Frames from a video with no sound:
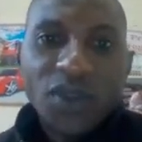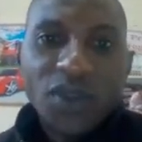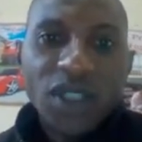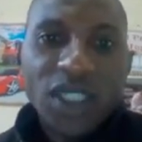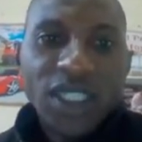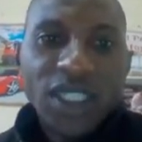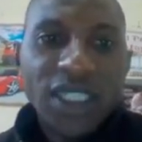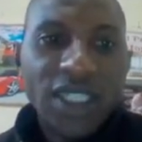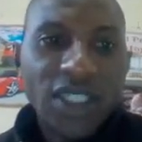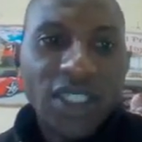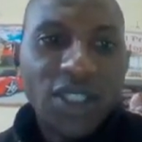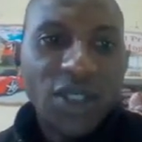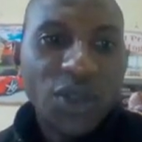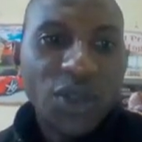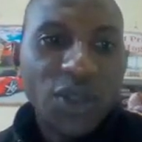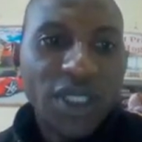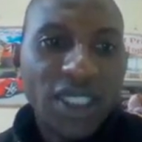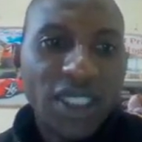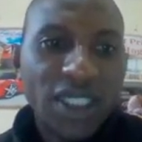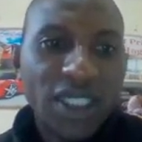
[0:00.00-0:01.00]
As you
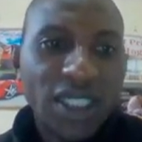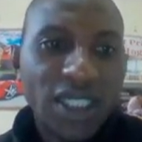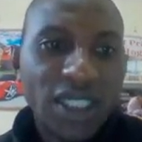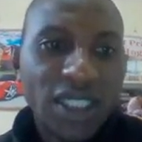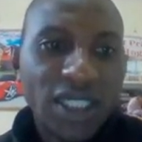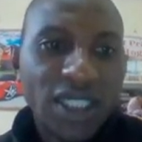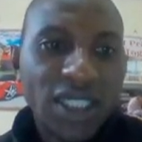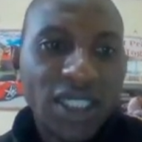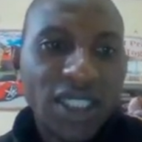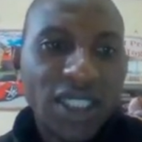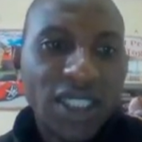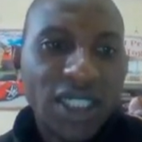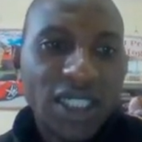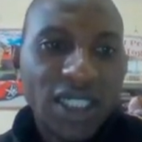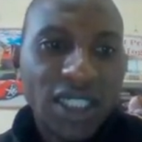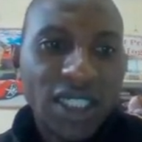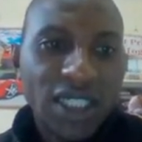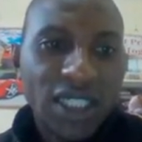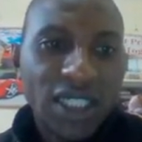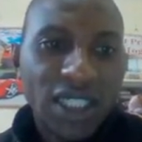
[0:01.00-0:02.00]
can see,
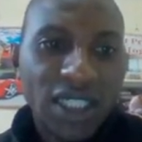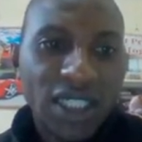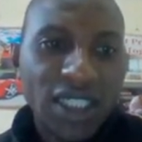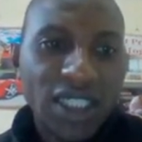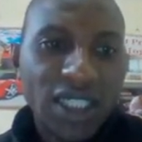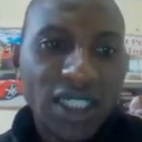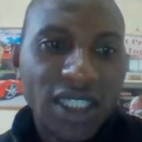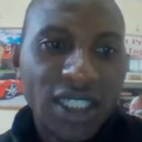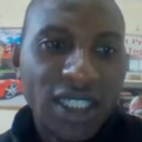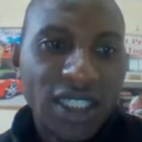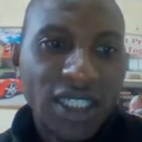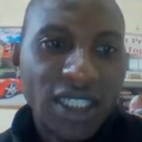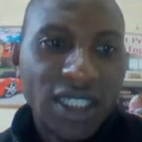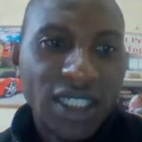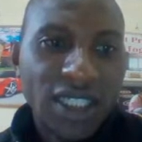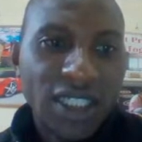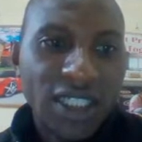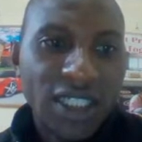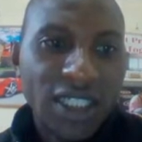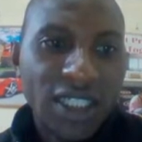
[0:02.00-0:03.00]
this is
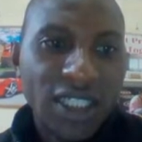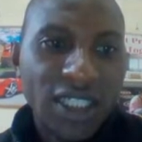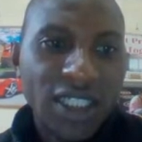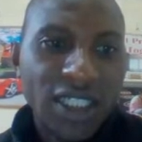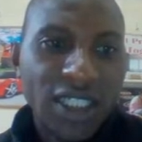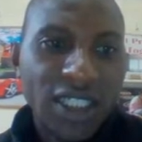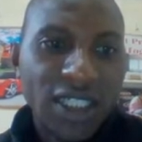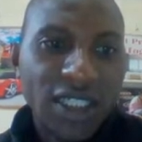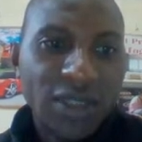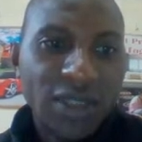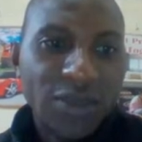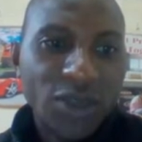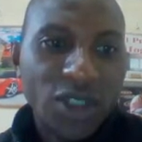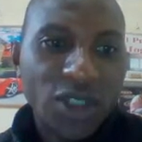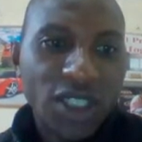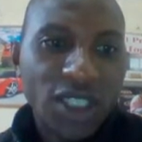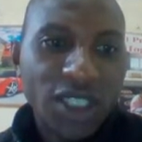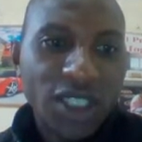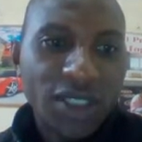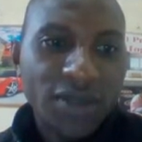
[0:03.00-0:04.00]
a DC
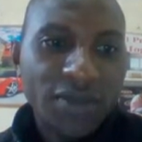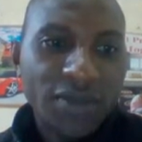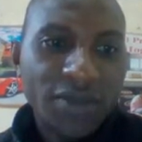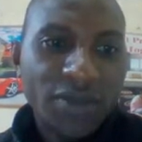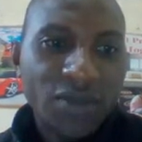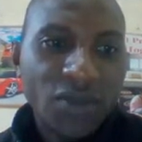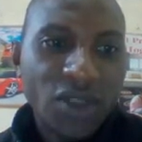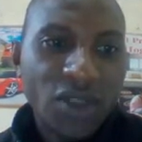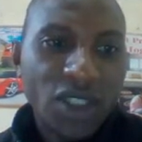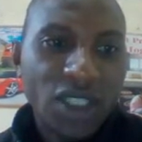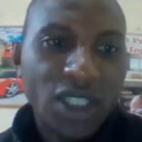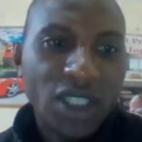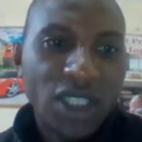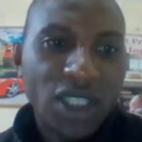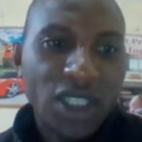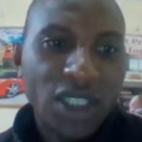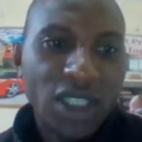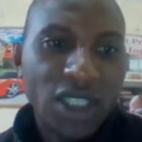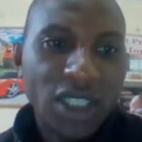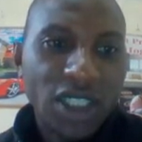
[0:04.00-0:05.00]
motor. This
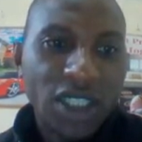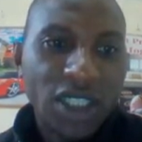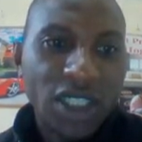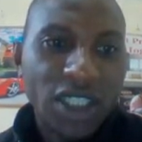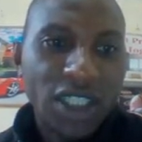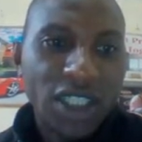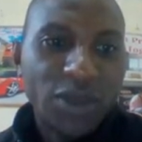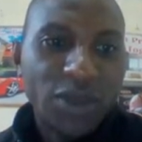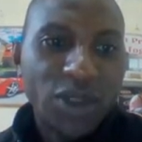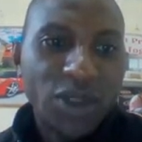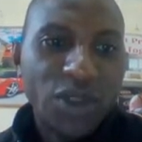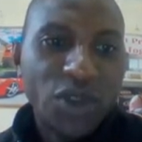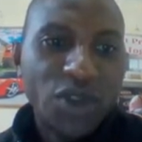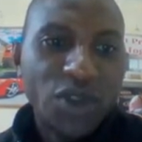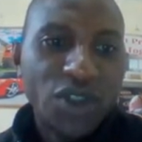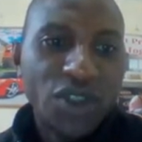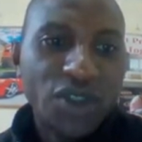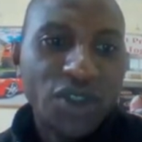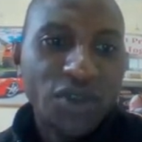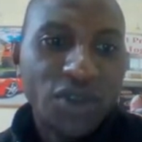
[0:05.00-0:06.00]
is can be
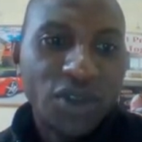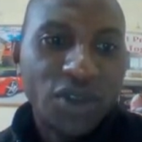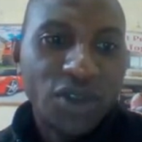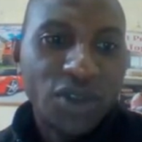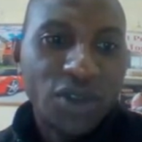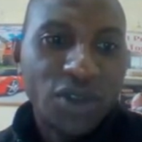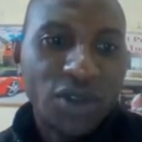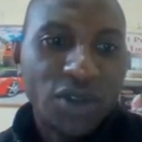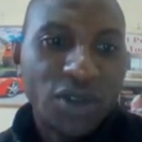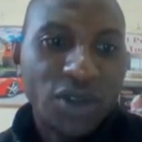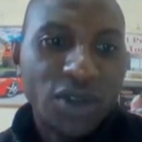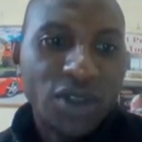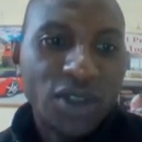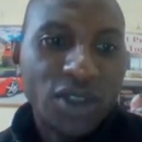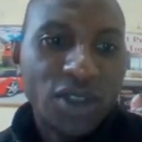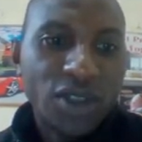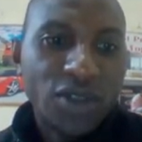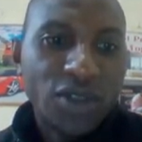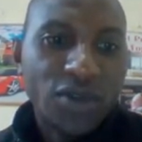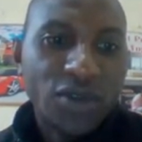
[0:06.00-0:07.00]
used for
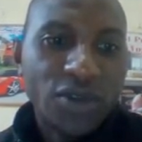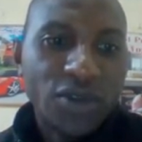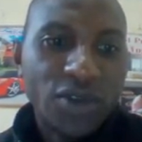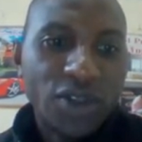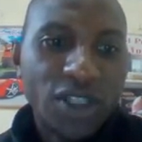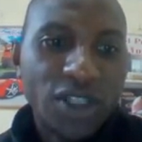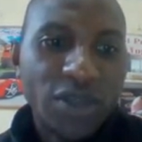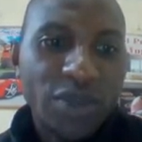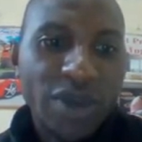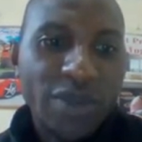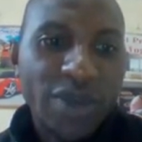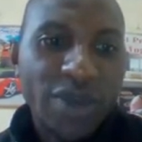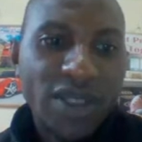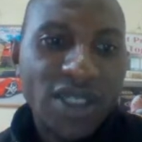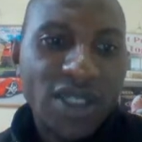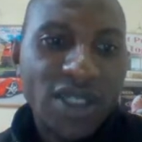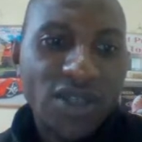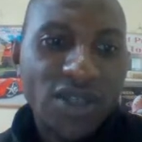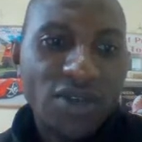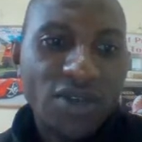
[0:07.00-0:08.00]
the
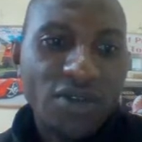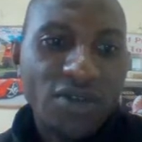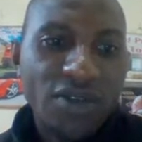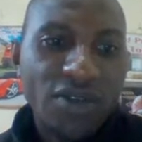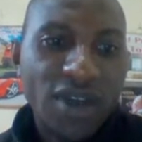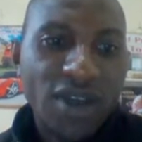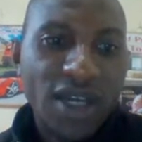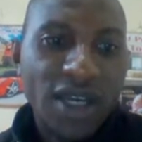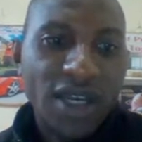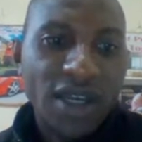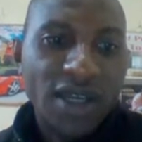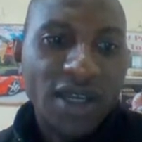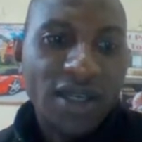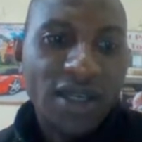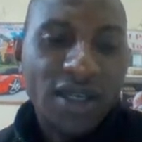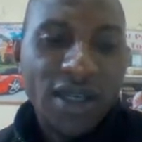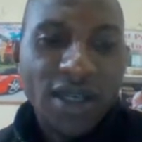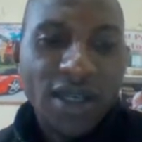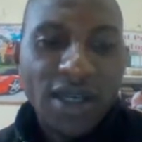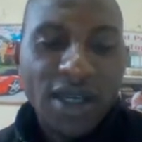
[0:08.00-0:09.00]
purposes of
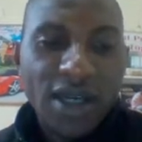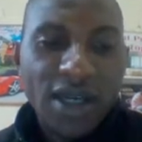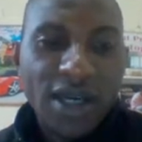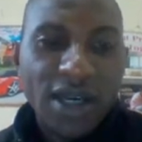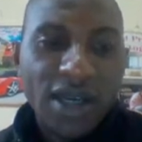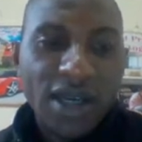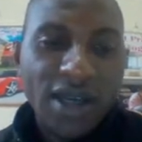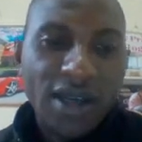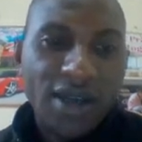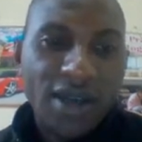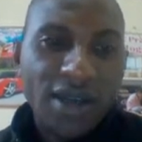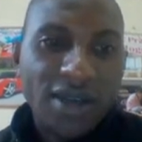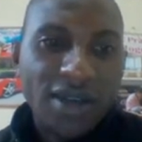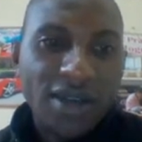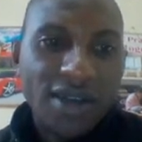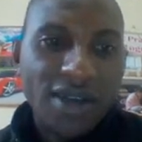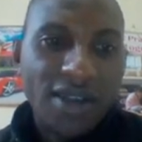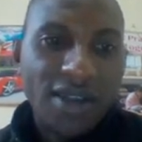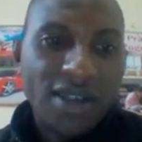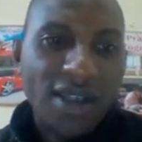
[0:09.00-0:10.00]

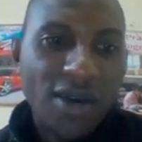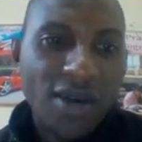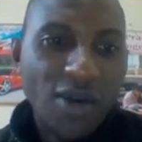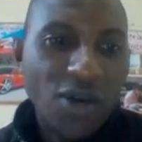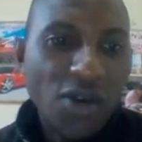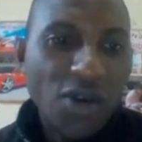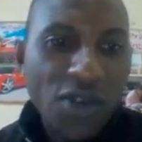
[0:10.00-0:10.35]
the old